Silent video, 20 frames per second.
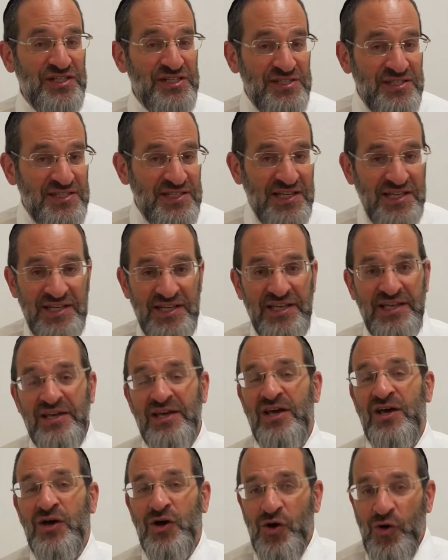this
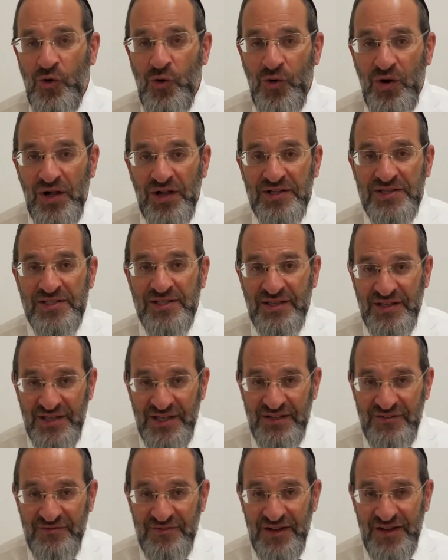city called
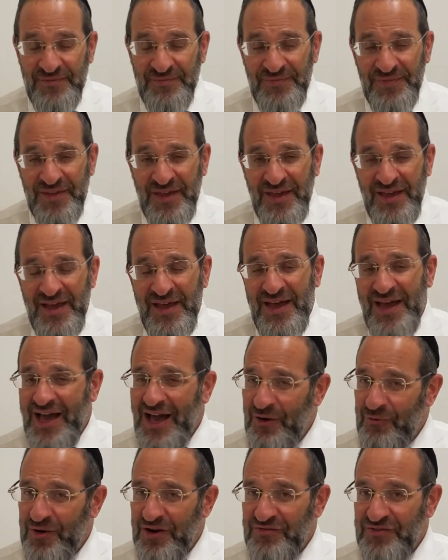Nineveh.
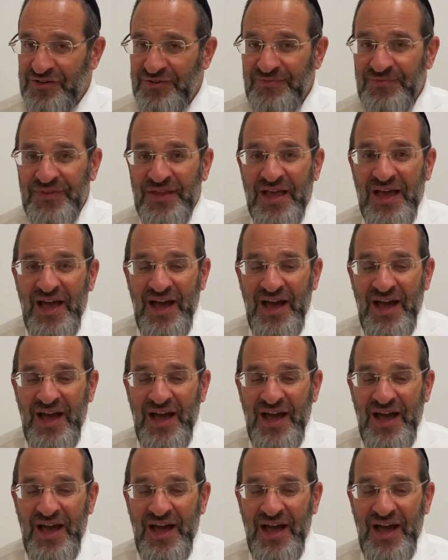However,